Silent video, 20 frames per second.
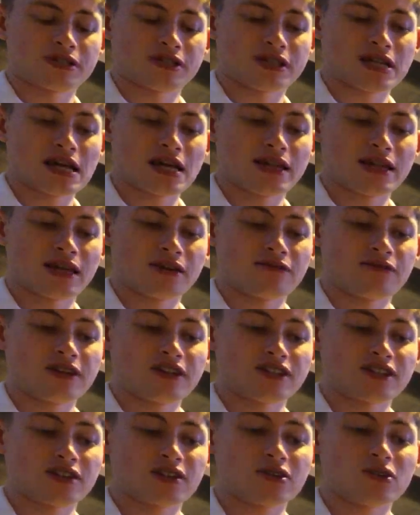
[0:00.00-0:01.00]
But saying that,
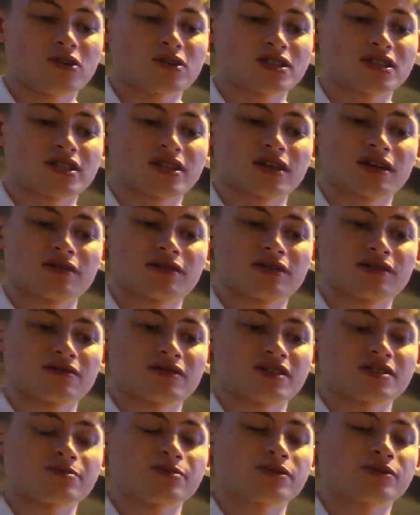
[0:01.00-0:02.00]
Flesh Eater Courts didn't get rid of
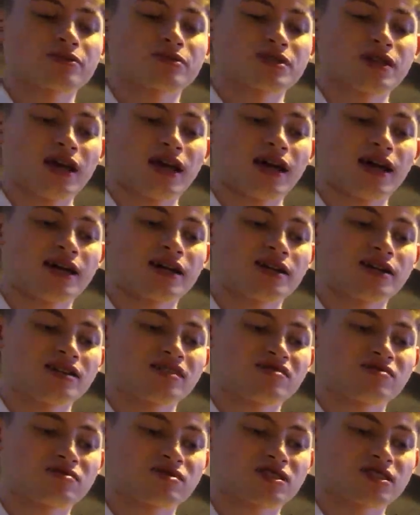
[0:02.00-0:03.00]
the resin models, and
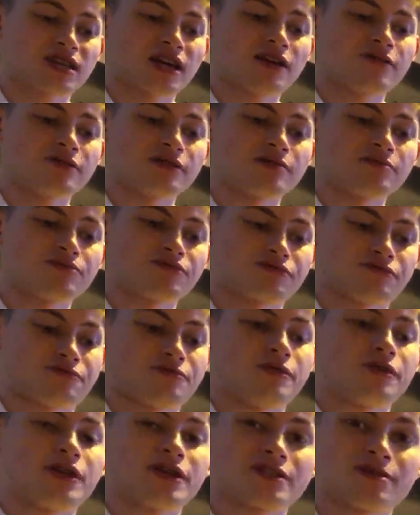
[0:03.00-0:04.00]
Skaven,
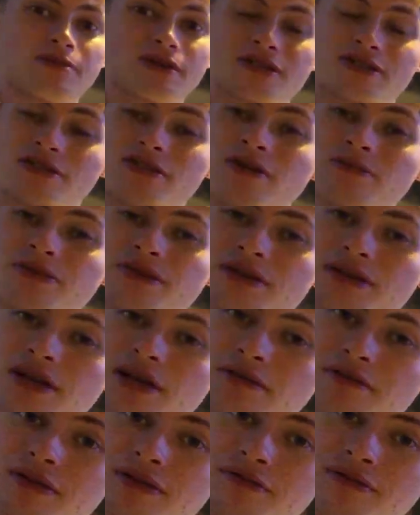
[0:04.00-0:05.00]
well, that's the best example, they didn't
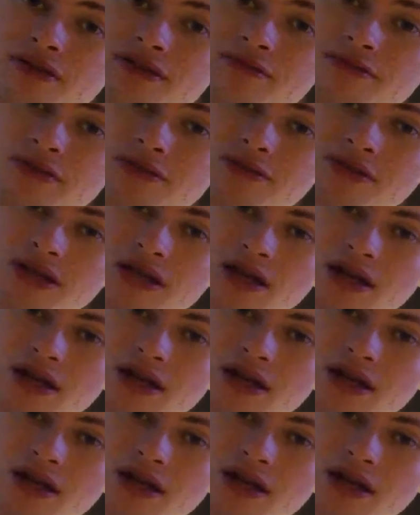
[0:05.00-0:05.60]
get rid of the resin models.